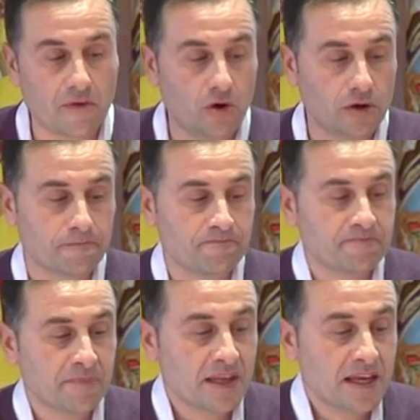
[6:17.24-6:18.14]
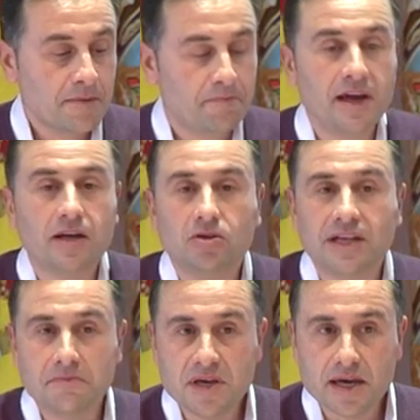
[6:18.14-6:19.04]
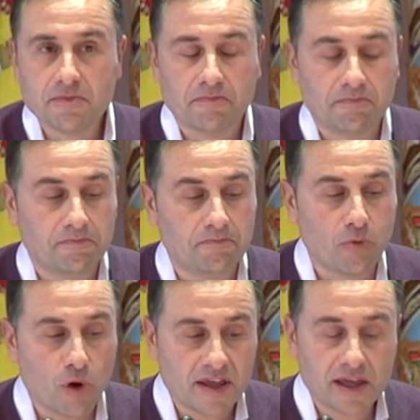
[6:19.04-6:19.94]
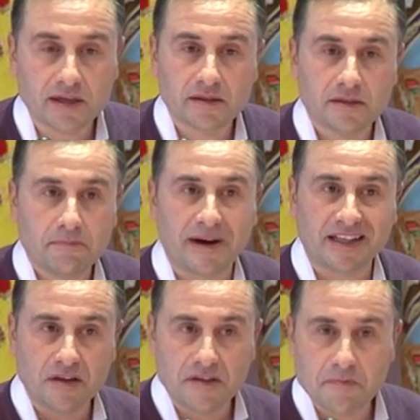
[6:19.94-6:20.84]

gathered a series of votes in favor, but at the same time